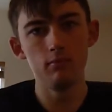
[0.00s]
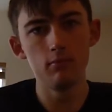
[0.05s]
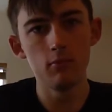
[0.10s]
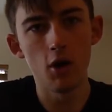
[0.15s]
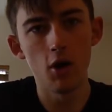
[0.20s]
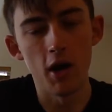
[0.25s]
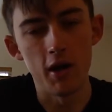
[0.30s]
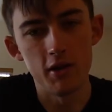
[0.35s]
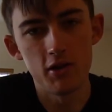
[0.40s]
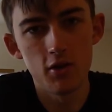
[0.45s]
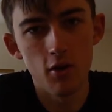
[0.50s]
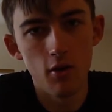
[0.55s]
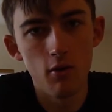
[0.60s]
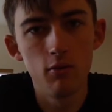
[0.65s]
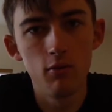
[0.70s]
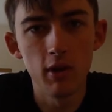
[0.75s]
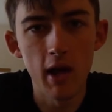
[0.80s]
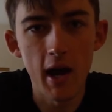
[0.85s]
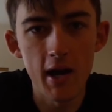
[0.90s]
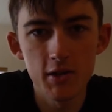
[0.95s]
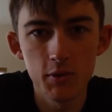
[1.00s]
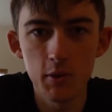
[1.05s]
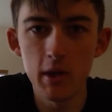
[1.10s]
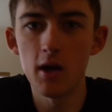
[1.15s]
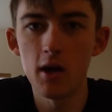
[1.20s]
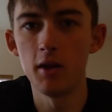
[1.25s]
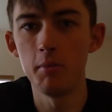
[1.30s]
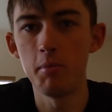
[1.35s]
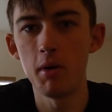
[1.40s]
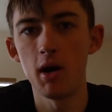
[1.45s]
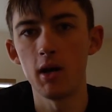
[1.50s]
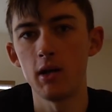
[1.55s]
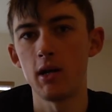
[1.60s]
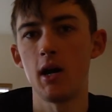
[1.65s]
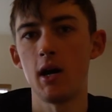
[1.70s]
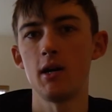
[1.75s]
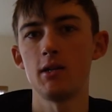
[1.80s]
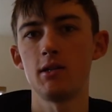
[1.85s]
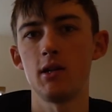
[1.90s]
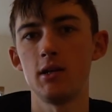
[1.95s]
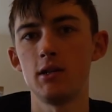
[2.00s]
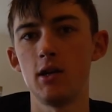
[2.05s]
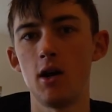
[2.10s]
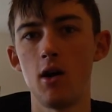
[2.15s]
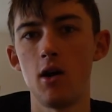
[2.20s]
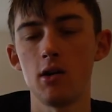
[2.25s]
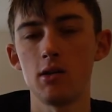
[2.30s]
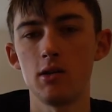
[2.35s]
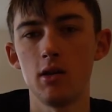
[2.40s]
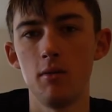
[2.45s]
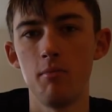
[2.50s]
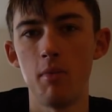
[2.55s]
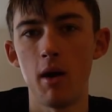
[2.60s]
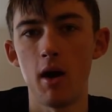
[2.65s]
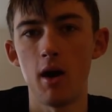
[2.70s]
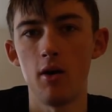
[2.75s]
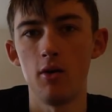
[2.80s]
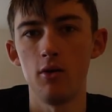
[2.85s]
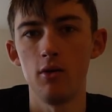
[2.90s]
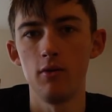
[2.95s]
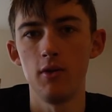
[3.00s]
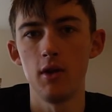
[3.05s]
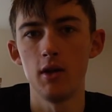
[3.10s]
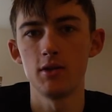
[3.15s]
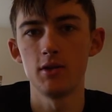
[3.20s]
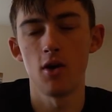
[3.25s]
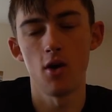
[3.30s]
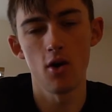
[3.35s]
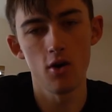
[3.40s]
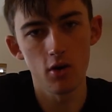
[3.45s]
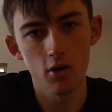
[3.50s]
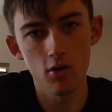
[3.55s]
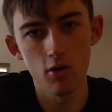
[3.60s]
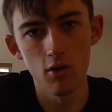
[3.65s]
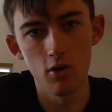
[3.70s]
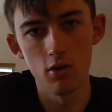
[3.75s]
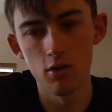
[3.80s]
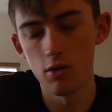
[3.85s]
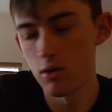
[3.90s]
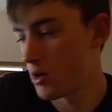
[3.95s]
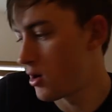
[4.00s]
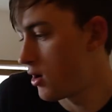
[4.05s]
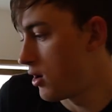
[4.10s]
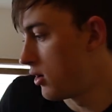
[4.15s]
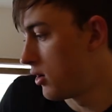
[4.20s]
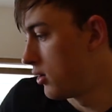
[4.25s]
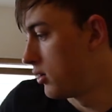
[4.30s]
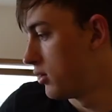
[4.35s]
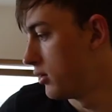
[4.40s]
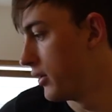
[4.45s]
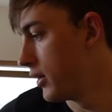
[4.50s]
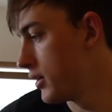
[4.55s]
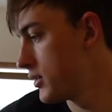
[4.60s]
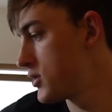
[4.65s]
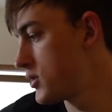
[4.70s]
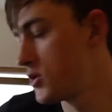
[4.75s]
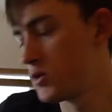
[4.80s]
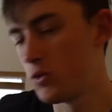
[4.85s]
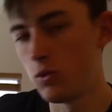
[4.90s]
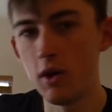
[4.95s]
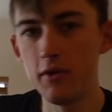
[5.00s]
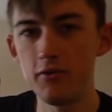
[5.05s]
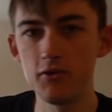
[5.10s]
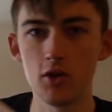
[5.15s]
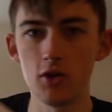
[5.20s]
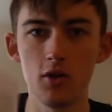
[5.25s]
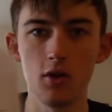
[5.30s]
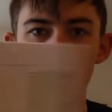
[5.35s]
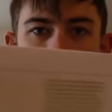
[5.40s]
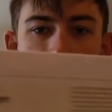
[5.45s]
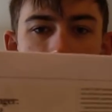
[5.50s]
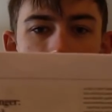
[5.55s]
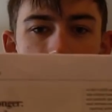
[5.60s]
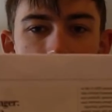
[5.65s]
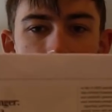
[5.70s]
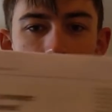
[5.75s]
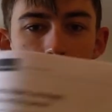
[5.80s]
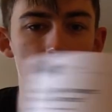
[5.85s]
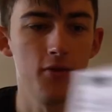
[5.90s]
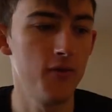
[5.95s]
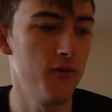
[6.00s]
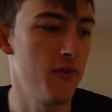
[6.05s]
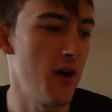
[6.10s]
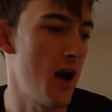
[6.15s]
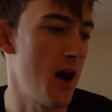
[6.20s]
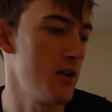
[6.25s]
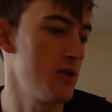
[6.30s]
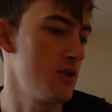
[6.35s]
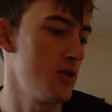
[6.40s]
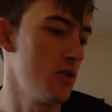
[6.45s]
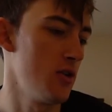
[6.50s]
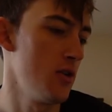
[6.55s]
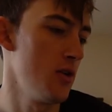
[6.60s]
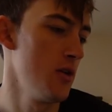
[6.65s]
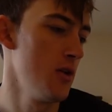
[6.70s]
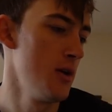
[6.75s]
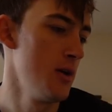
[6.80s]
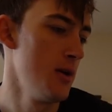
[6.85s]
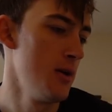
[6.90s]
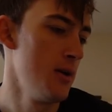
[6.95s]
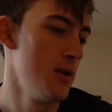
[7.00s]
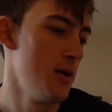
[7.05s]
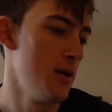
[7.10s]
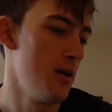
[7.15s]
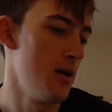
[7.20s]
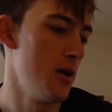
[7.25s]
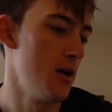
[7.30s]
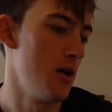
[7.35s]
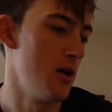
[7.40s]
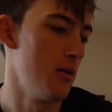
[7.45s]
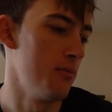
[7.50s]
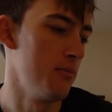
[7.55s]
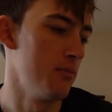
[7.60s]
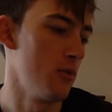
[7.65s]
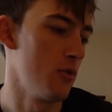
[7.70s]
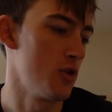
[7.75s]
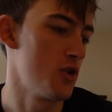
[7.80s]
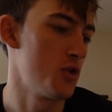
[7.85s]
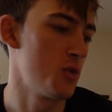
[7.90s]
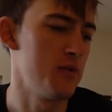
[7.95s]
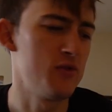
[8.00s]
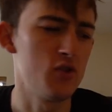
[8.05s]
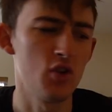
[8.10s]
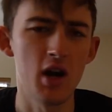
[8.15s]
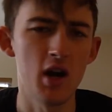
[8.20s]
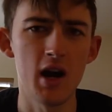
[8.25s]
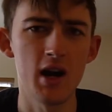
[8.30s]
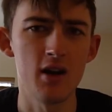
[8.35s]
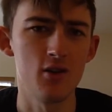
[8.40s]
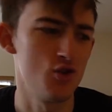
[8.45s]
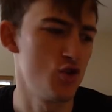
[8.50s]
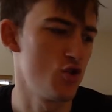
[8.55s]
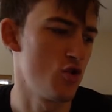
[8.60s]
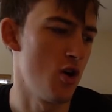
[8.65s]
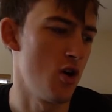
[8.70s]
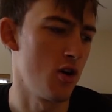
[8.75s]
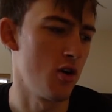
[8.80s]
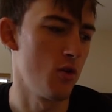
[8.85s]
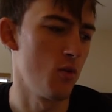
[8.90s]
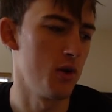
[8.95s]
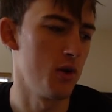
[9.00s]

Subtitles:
All right, so last week on the podcast, I talked about this article called Swifter, Higher, Faster, or Swifter, Higher, Stronger,